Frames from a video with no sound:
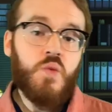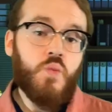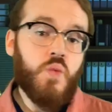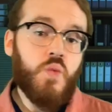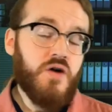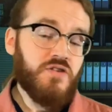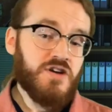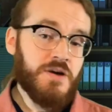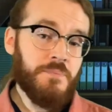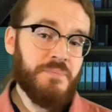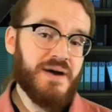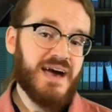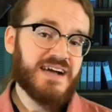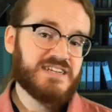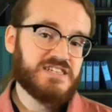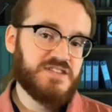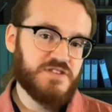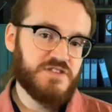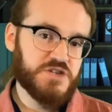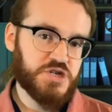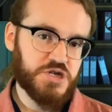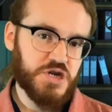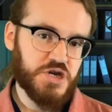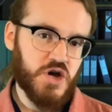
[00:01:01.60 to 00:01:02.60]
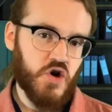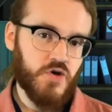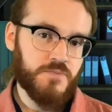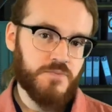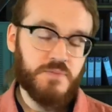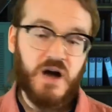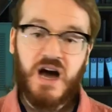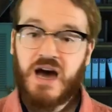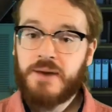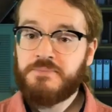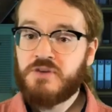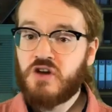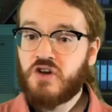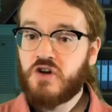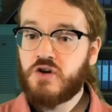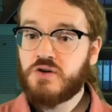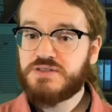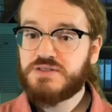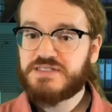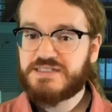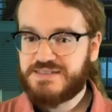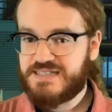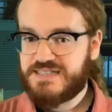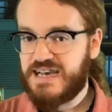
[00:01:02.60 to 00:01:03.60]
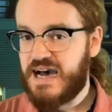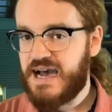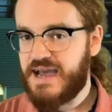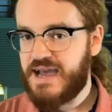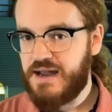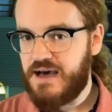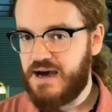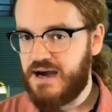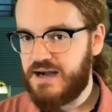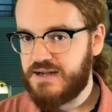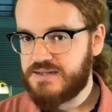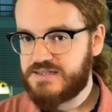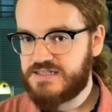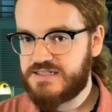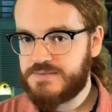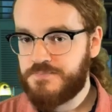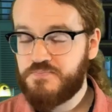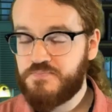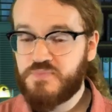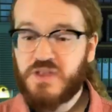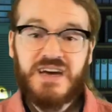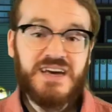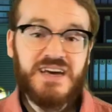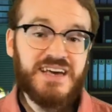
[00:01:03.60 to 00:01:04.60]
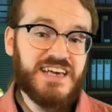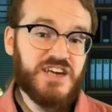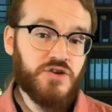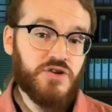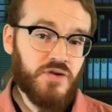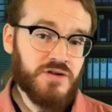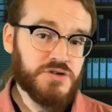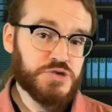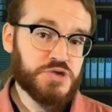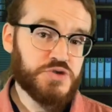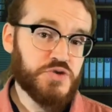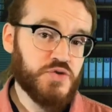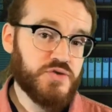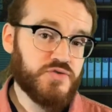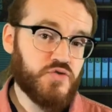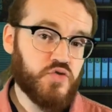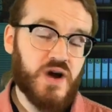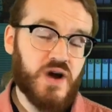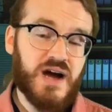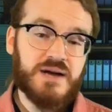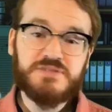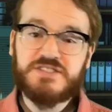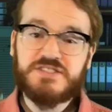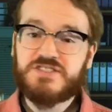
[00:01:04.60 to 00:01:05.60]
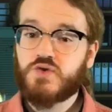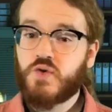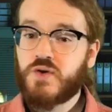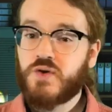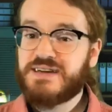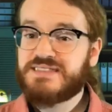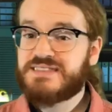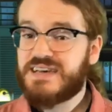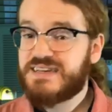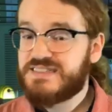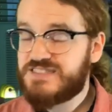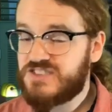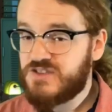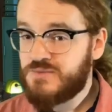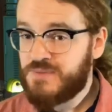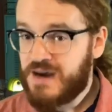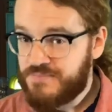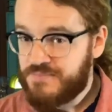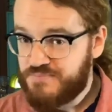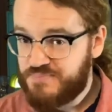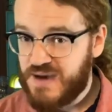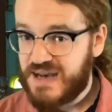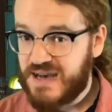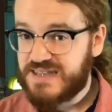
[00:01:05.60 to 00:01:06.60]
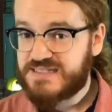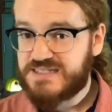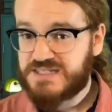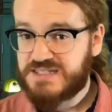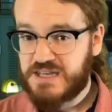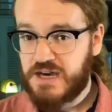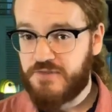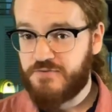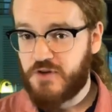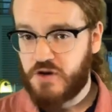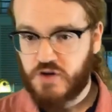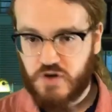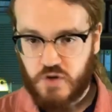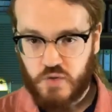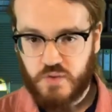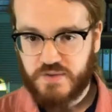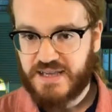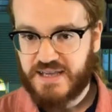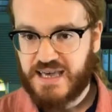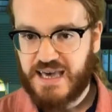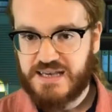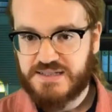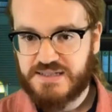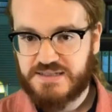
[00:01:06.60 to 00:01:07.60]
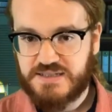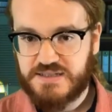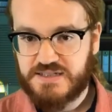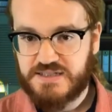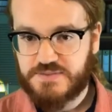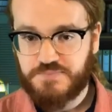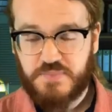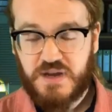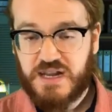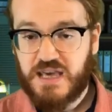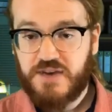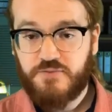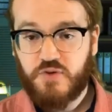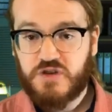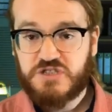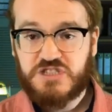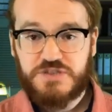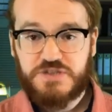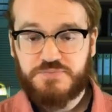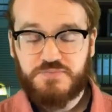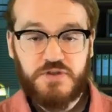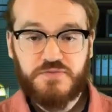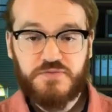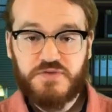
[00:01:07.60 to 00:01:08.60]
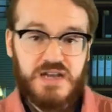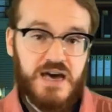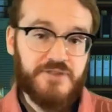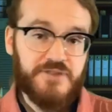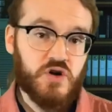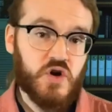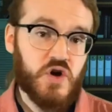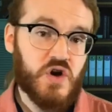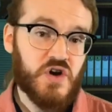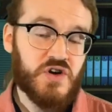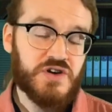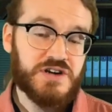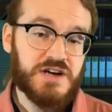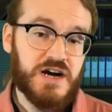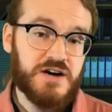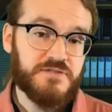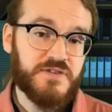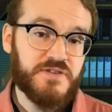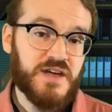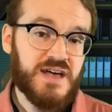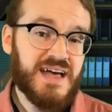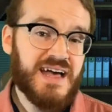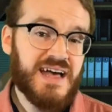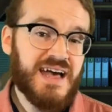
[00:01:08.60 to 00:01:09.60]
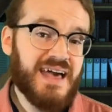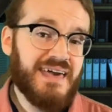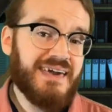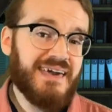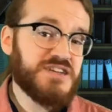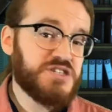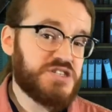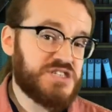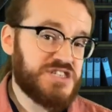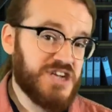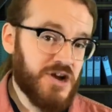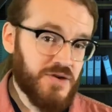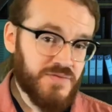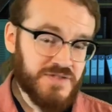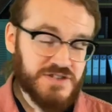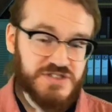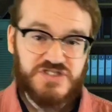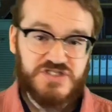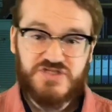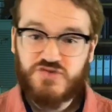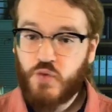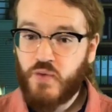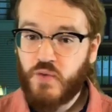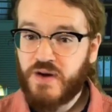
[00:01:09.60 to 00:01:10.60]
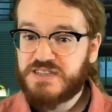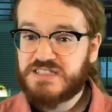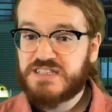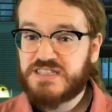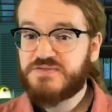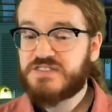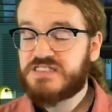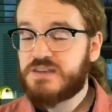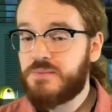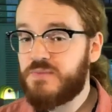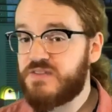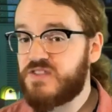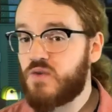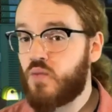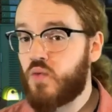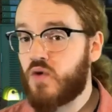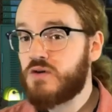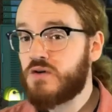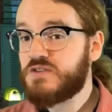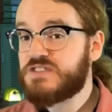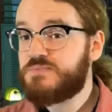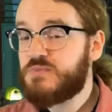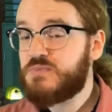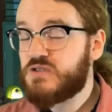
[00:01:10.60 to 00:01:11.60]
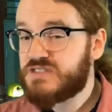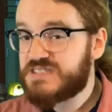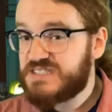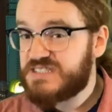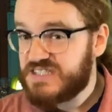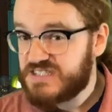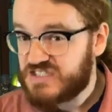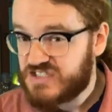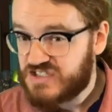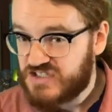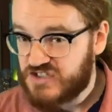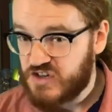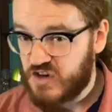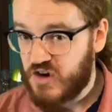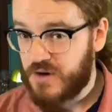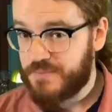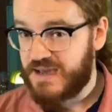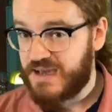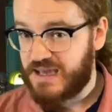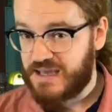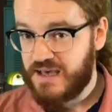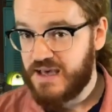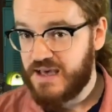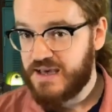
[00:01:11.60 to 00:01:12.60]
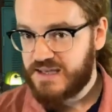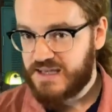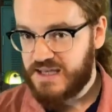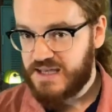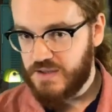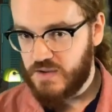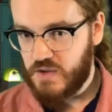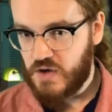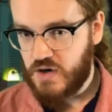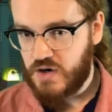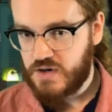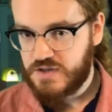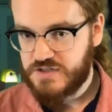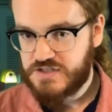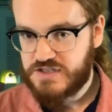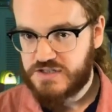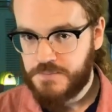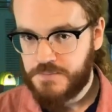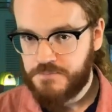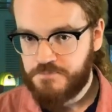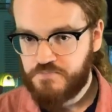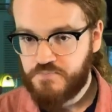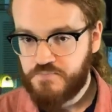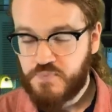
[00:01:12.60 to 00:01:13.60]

Welcome back to the show. I'm your host, Ty Knotts. Here on True Crime Stories, I do my best to cover cold cases, many of which you've never heard of, and share the stories of some of the world's most disturbing killers.